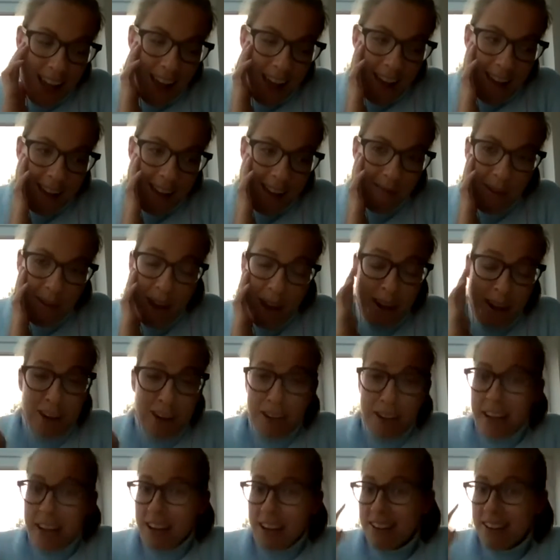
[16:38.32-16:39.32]
And I
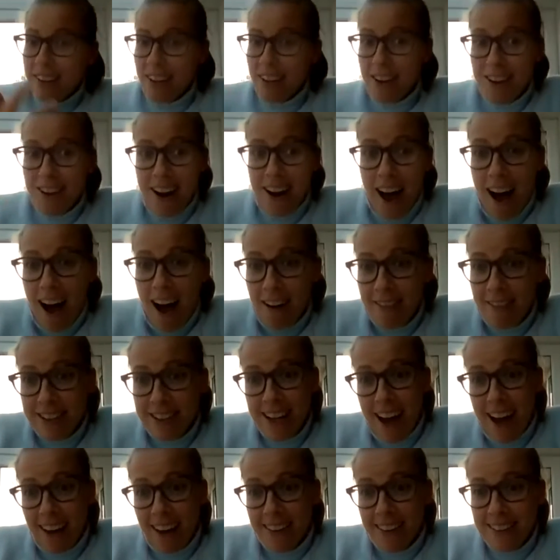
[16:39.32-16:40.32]
only had to learn half a
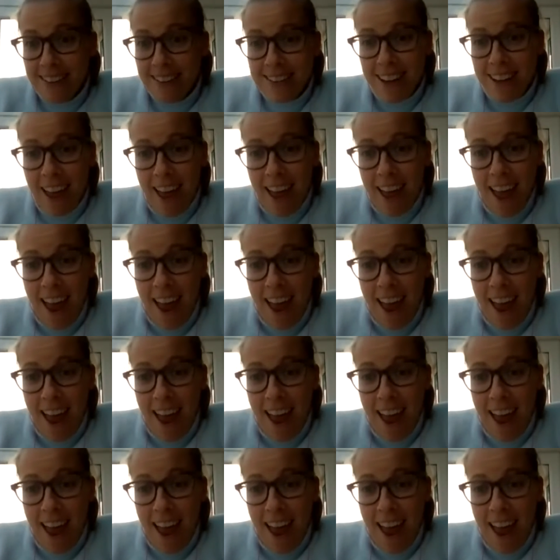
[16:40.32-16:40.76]
dance.